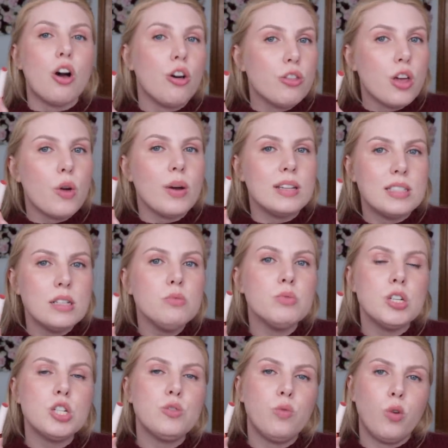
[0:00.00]
although I did
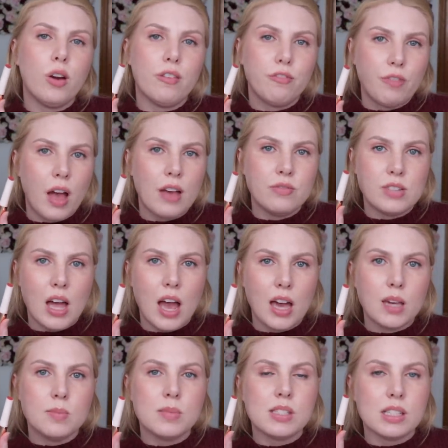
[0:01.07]
reach for it five
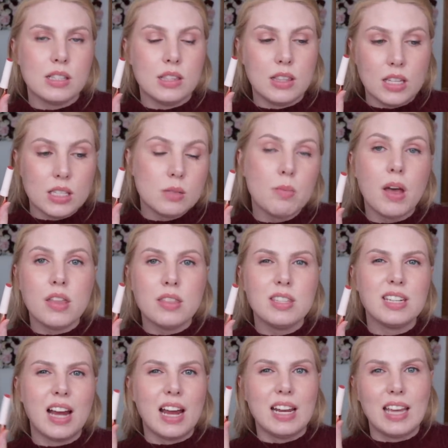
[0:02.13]
times this month
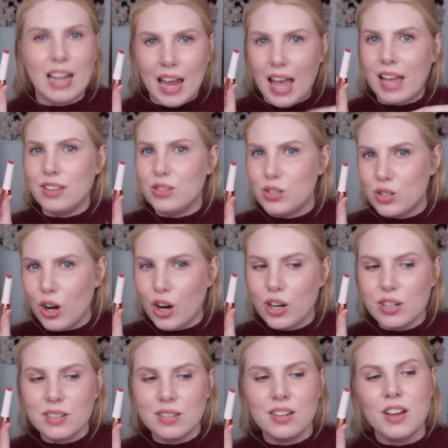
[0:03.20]
to kind of get a head
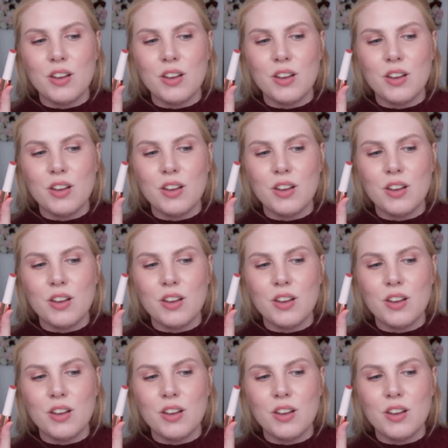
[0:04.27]
start